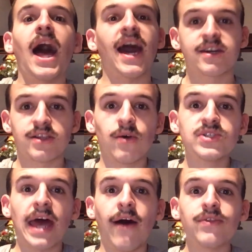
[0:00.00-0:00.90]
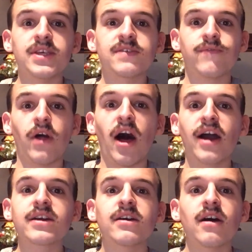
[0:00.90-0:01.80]
I close out this
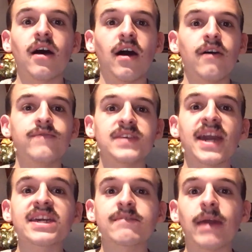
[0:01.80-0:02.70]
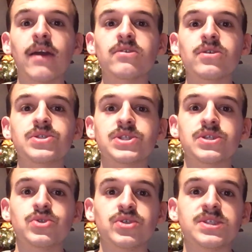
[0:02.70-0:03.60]
vlog of Tank Commander's
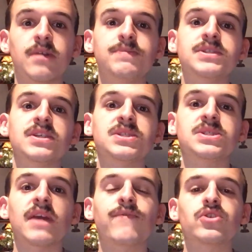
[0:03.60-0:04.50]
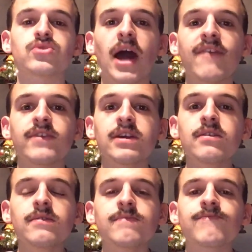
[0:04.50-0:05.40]
tips to safer driving.